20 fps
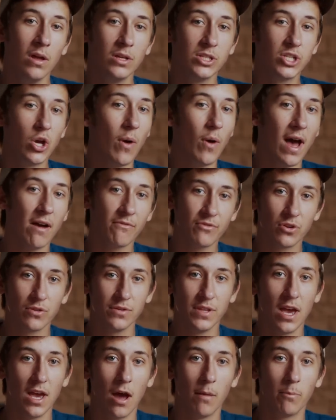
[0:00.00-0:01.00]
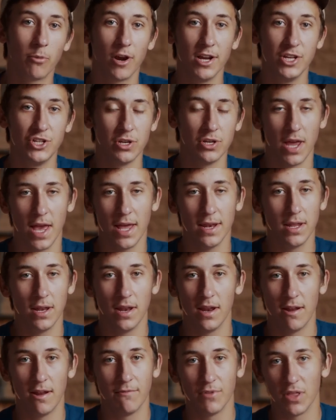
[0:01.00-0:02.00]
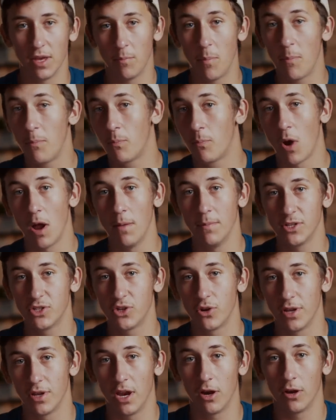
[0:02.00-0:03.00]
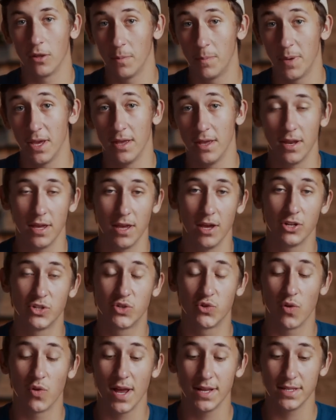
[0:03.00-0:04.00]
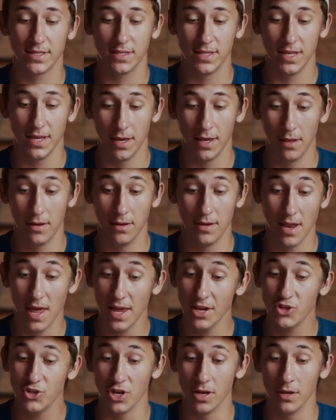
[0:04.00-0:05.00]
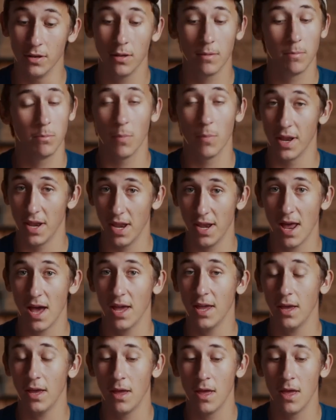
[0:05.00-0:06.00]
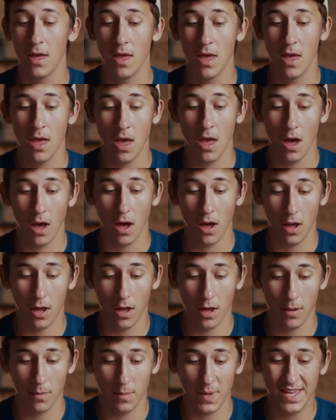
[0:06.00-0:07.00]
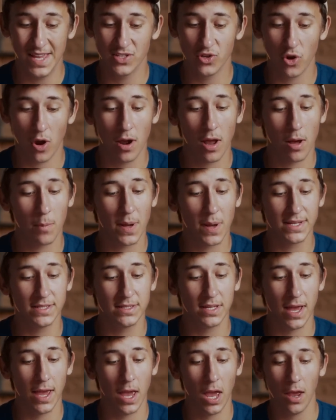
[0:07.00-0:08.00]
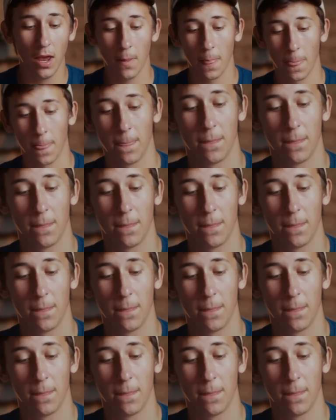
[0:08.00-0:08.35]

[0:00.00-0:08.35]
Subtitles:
So after the operation ended and everything, Prime Minister Yair Lapid, he addressed the nation Monday night. He started out by saying,